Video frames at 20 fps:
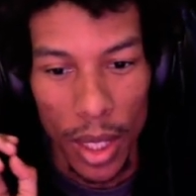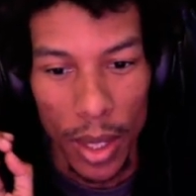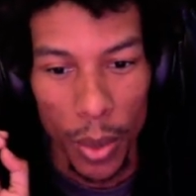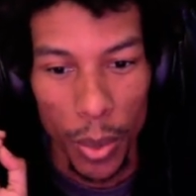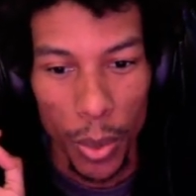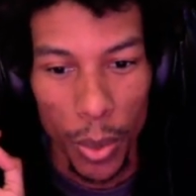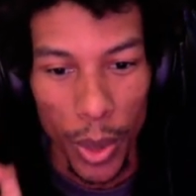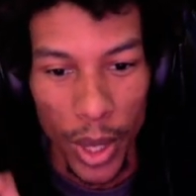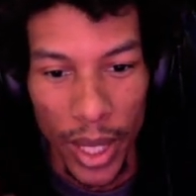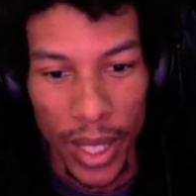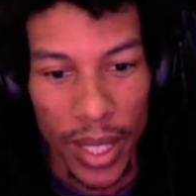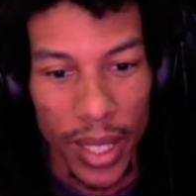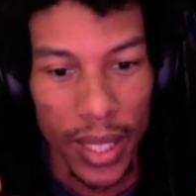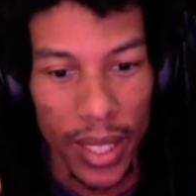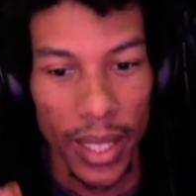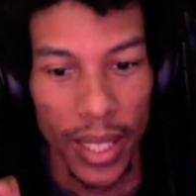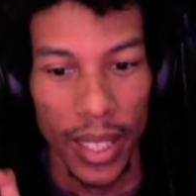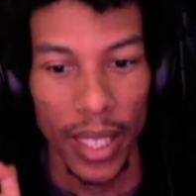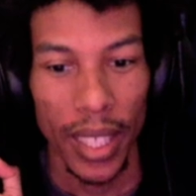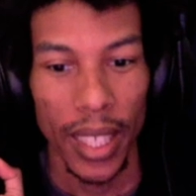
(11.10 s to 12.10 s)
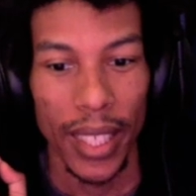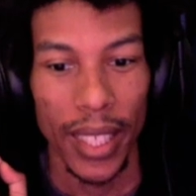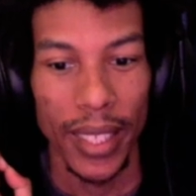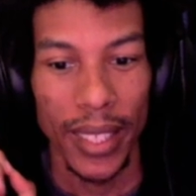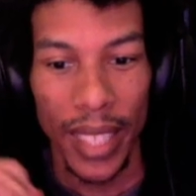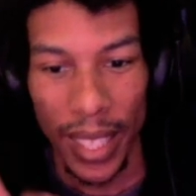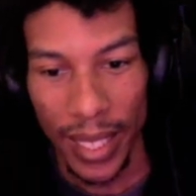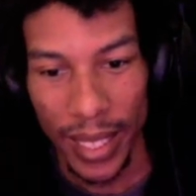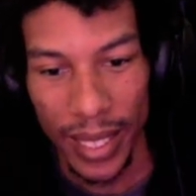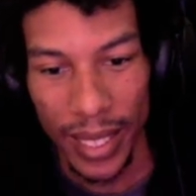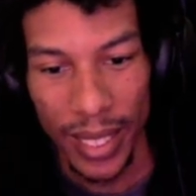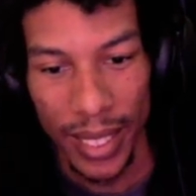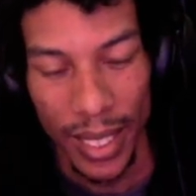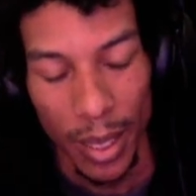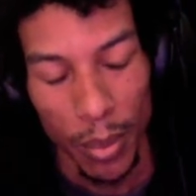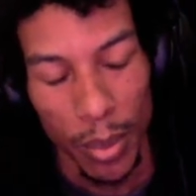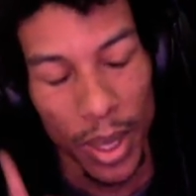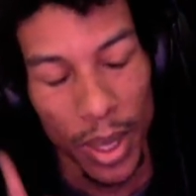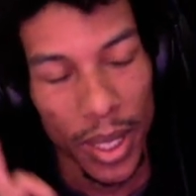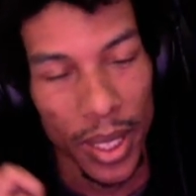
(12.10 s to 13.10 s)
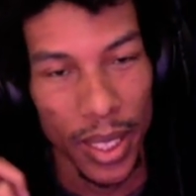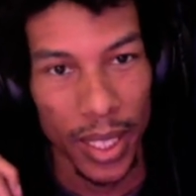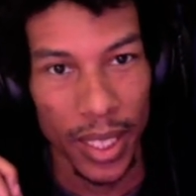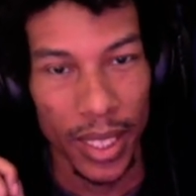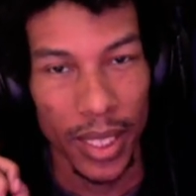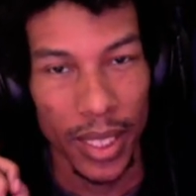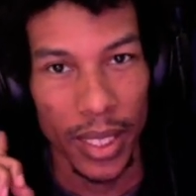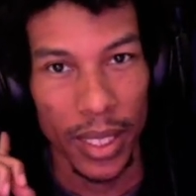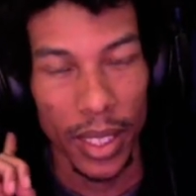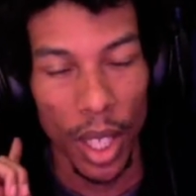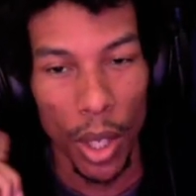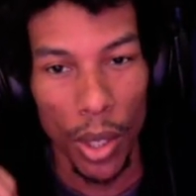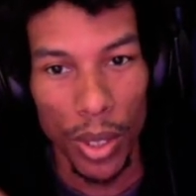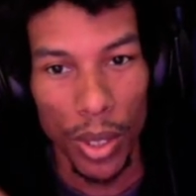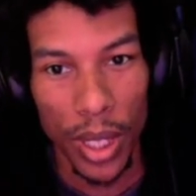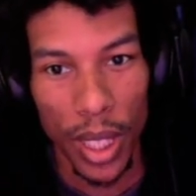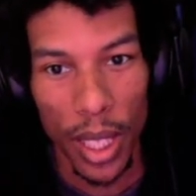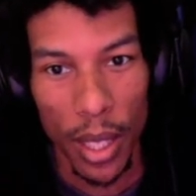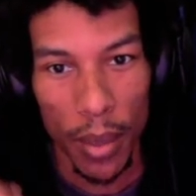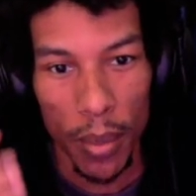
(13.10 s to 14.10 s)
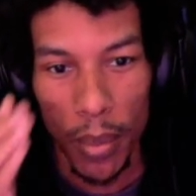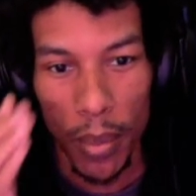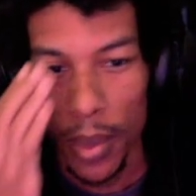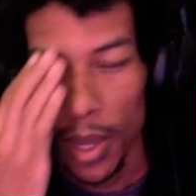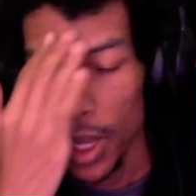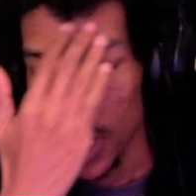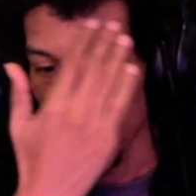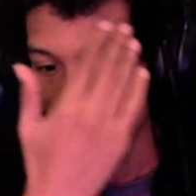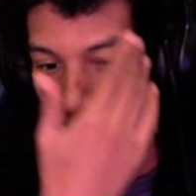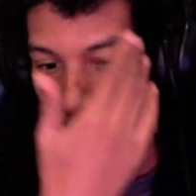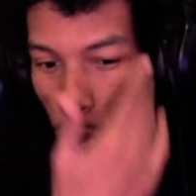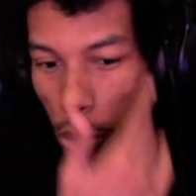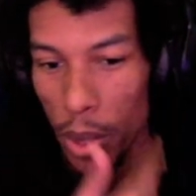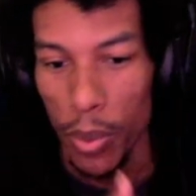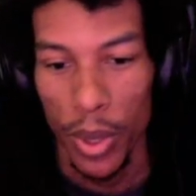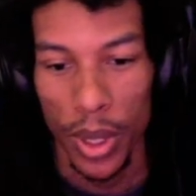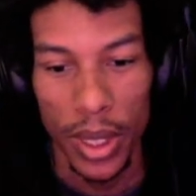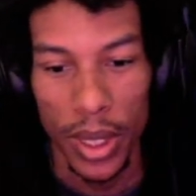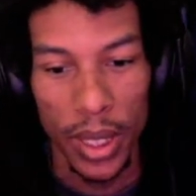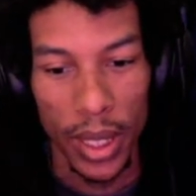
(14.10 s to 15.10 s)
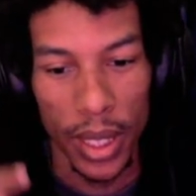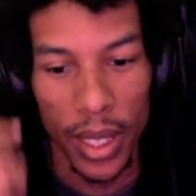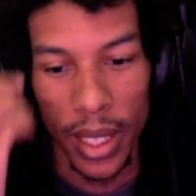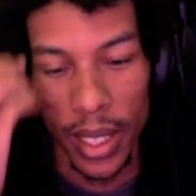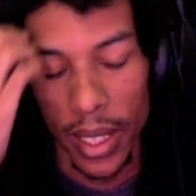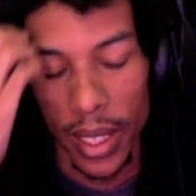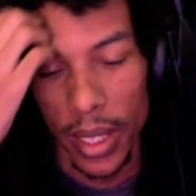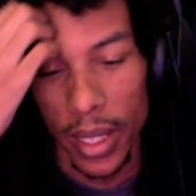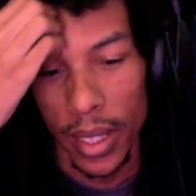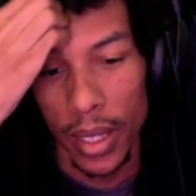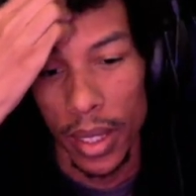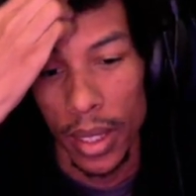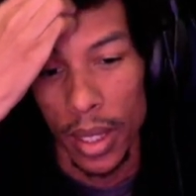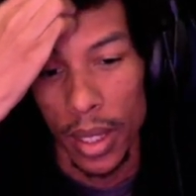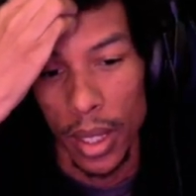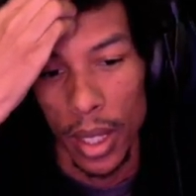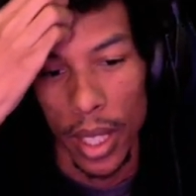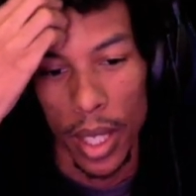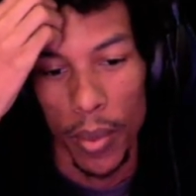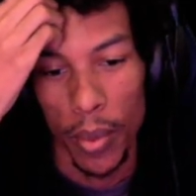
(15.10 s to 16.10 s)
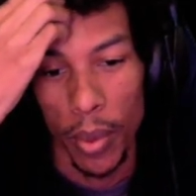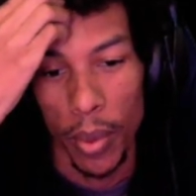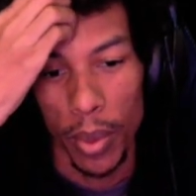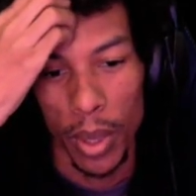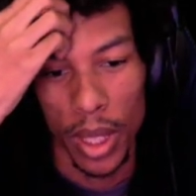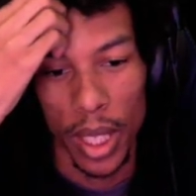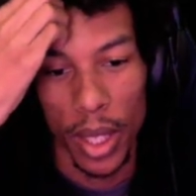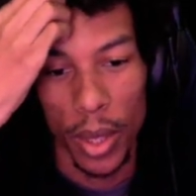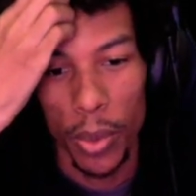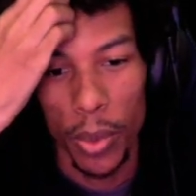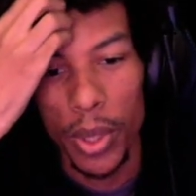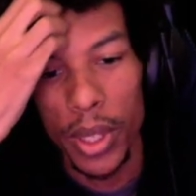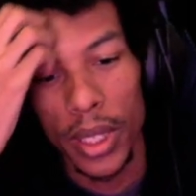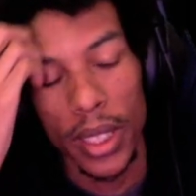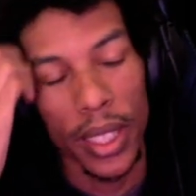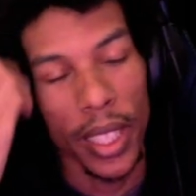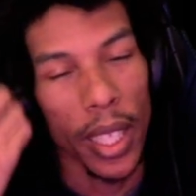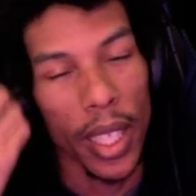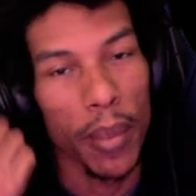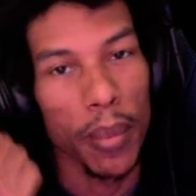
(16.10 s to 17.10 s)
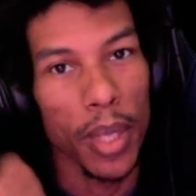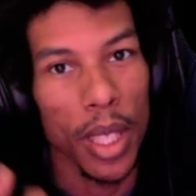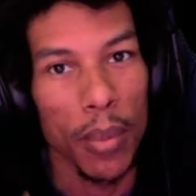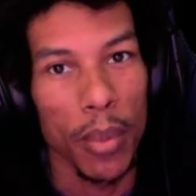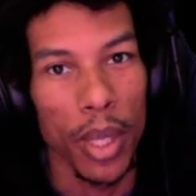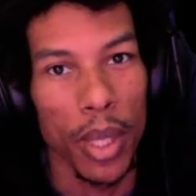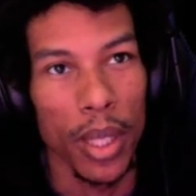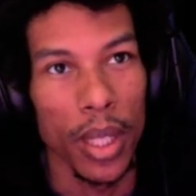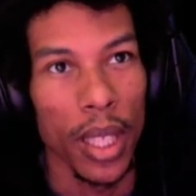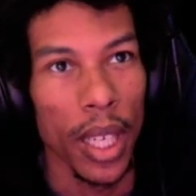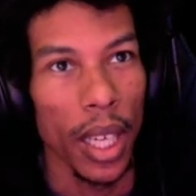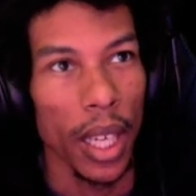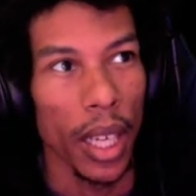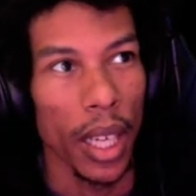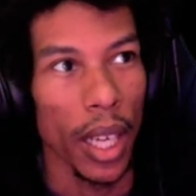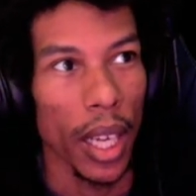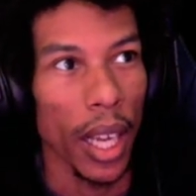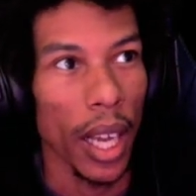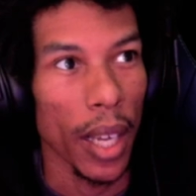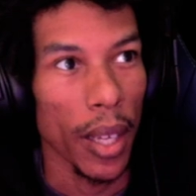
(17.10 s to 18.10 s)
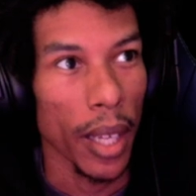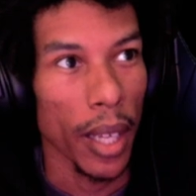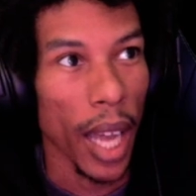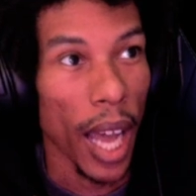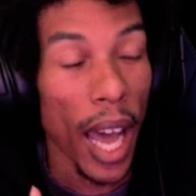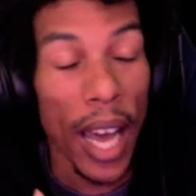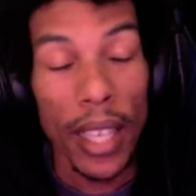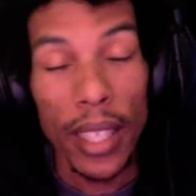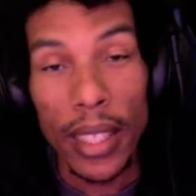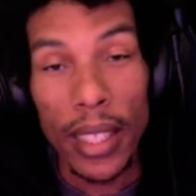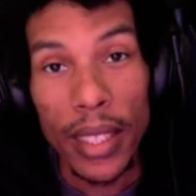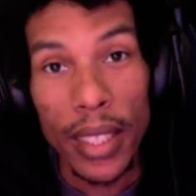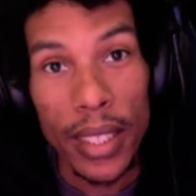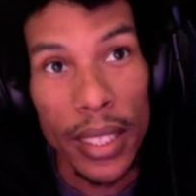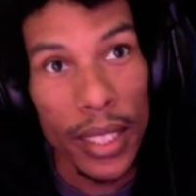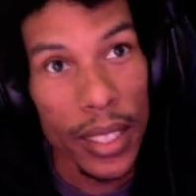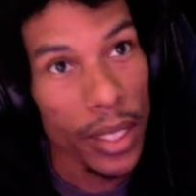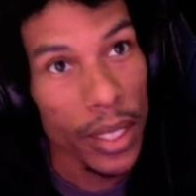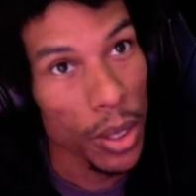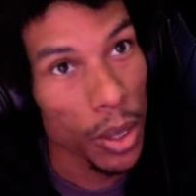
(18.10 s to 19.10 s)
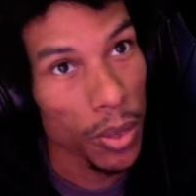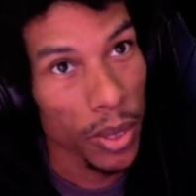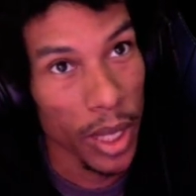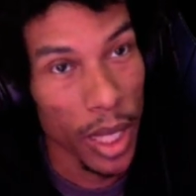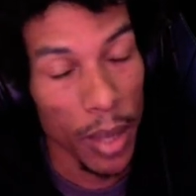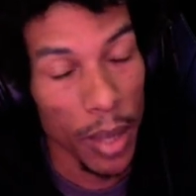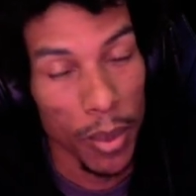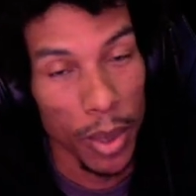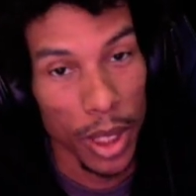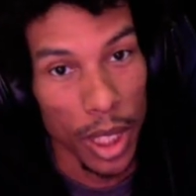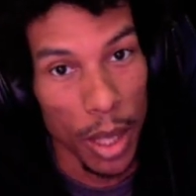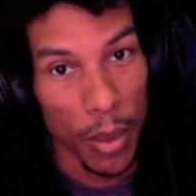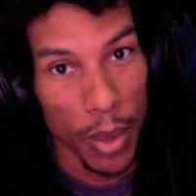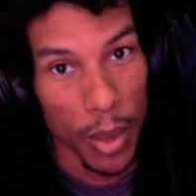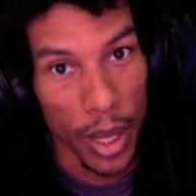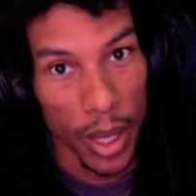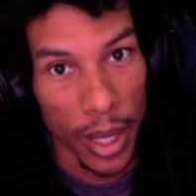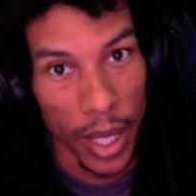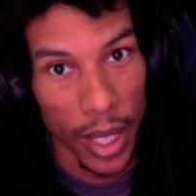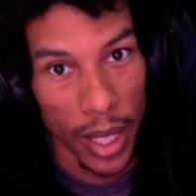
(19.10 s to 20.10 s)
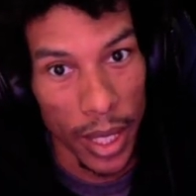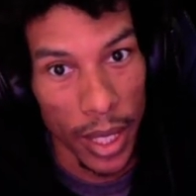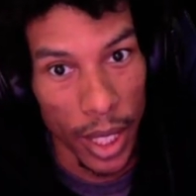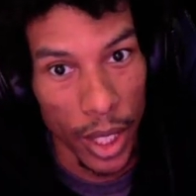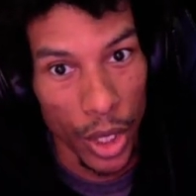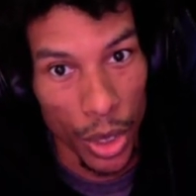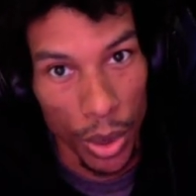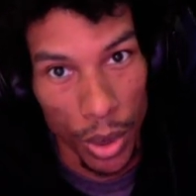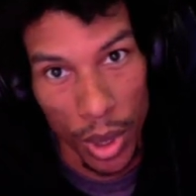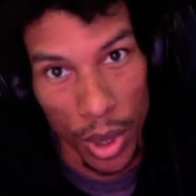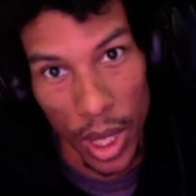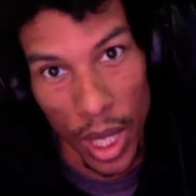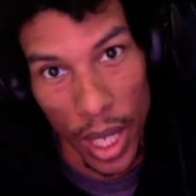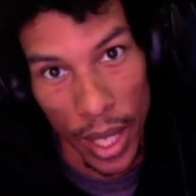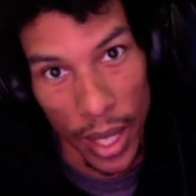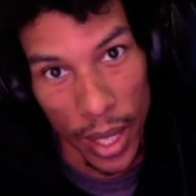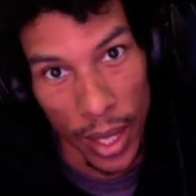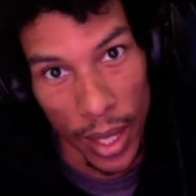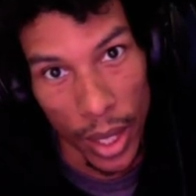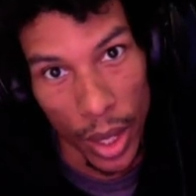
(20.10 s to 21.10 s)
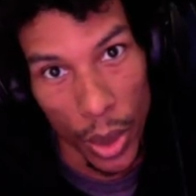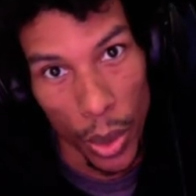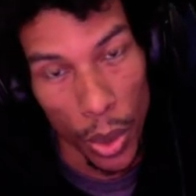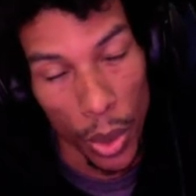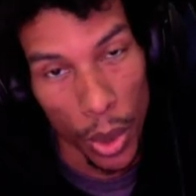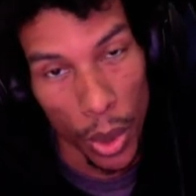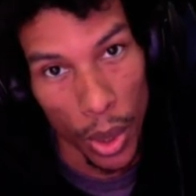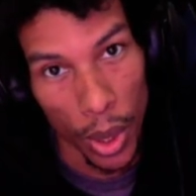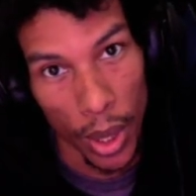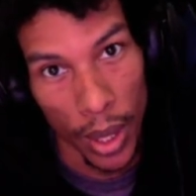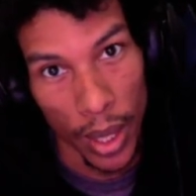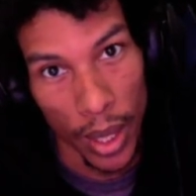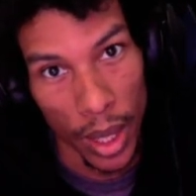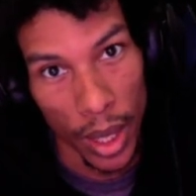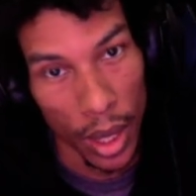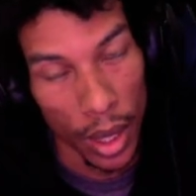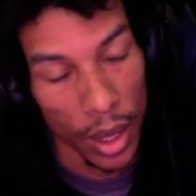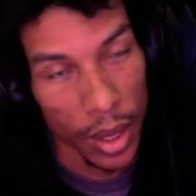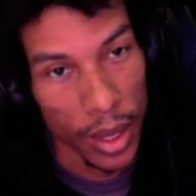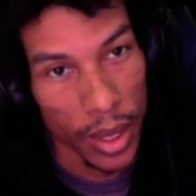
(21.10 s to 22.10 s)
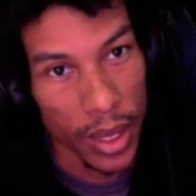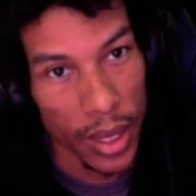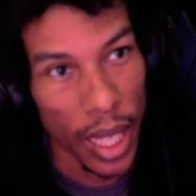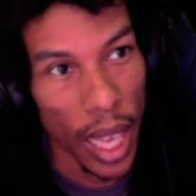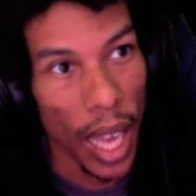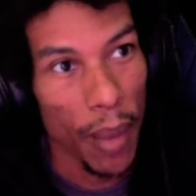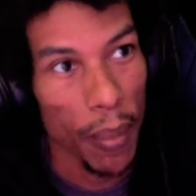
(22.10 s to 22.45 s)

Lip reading: with a date because the whole time we were sitting here and we were like, when's the game coming? I didn't know if the game was coming in like July or in August.